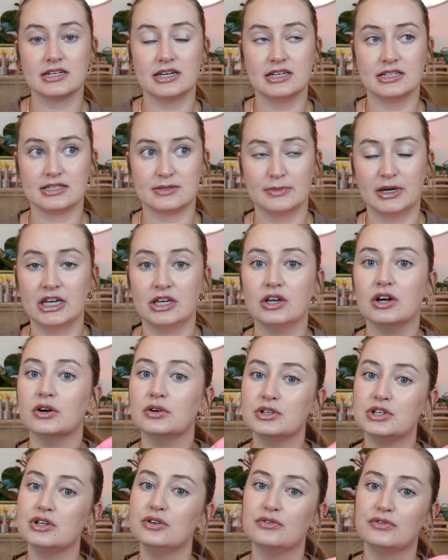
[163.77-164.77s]
It's my
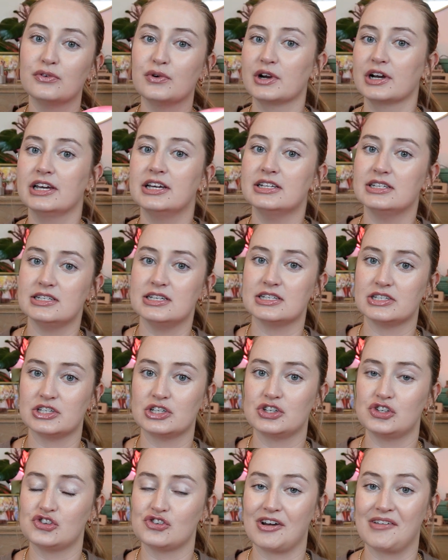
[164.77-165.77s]
go-to forehand
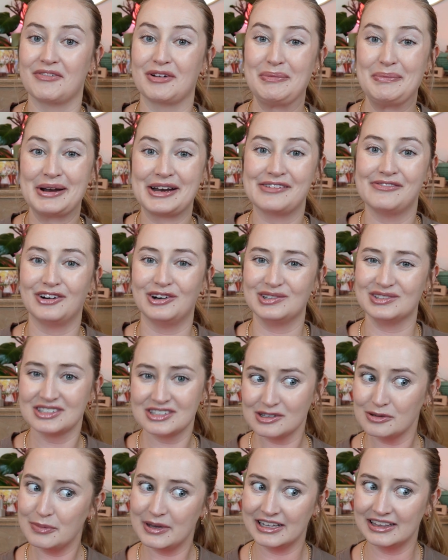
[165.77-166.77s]
distance driver, but I've
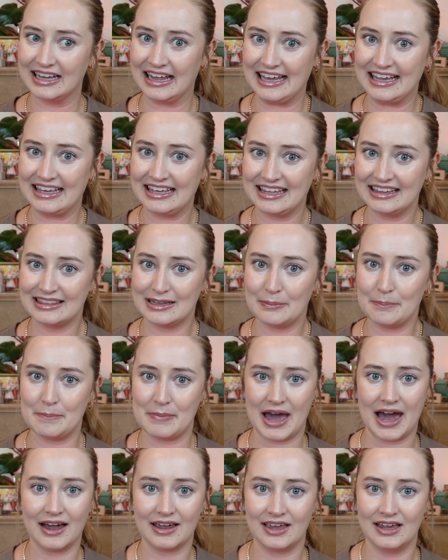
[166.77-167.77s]
also been liking them
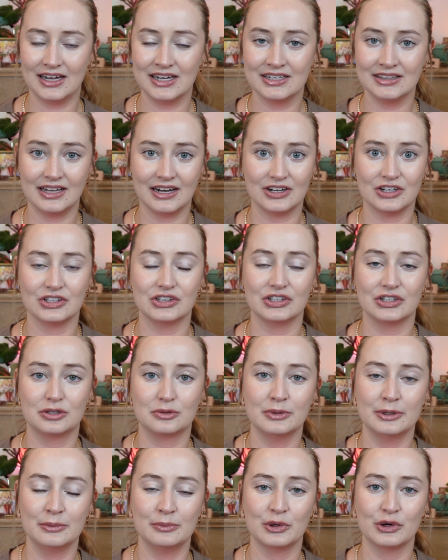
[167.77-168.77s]
backhand. They're a little
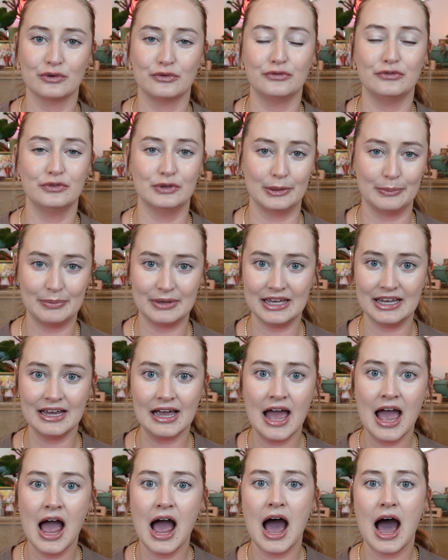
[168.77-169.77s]
bit more flippy,
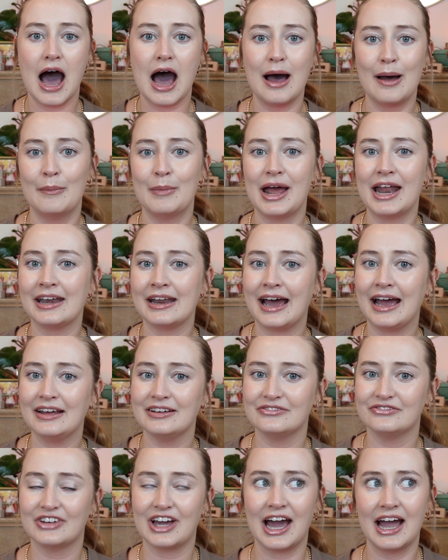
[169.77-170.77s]
and
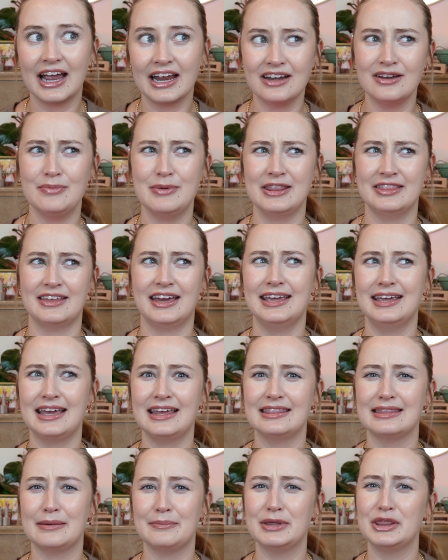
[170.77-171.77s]
I've kind of been
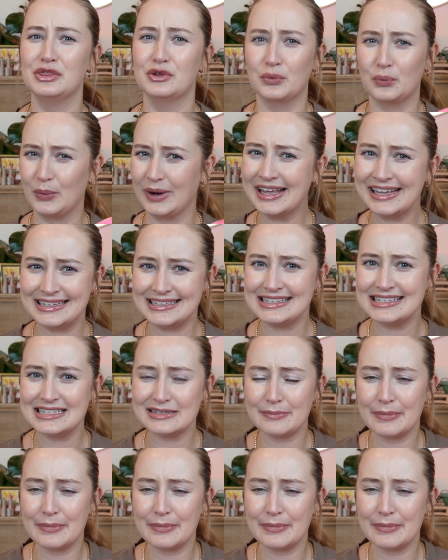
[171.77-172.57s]
liking them in the wind